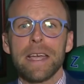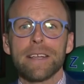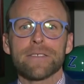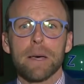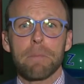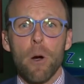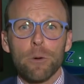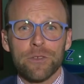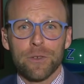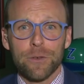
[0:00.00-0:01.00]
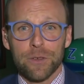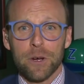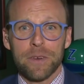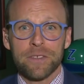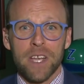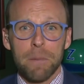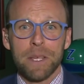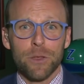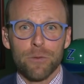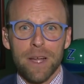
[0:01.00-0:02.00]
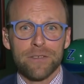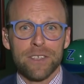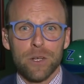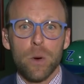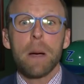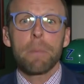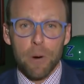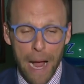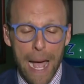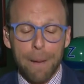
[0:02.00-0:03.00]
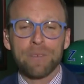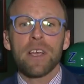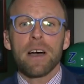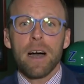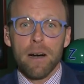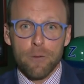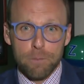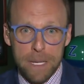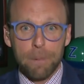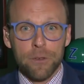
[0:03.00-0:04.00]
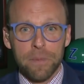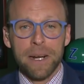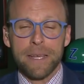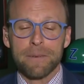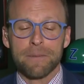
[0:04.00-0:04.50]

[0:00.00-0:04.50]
it's the Postal Service coming to the rescue, perhaps, of people's money.